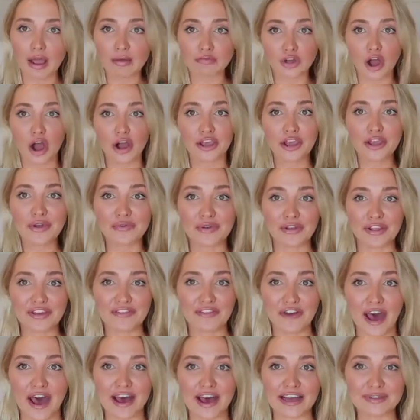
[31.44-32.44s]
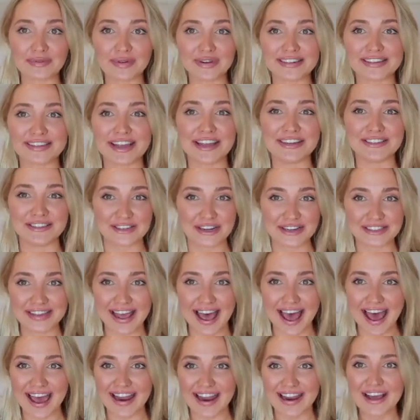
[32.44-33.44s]
I'm talking really fast because I just
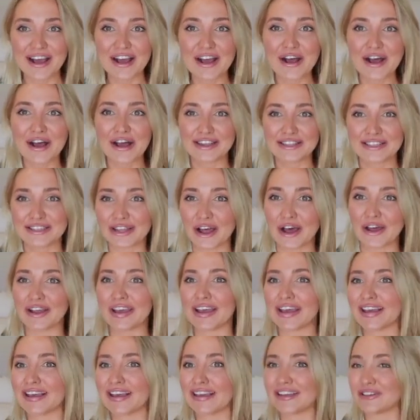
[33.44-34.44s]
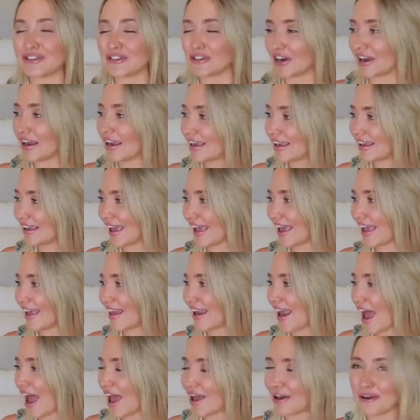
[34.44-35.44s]
had a Sonic drink
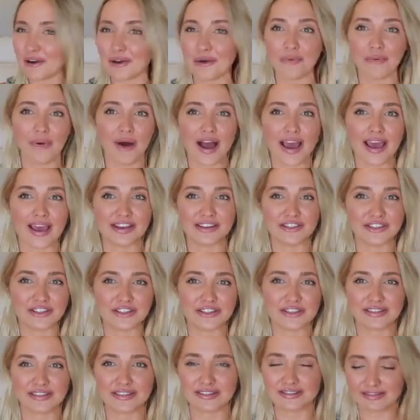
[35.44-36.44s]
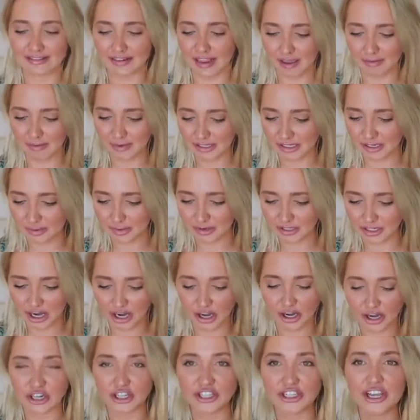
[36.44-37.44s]
and I don't know why it just gave me so much
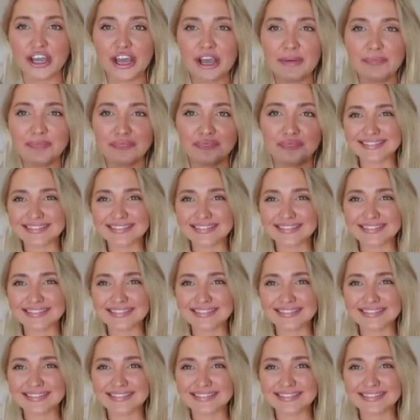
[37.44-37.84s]
energy.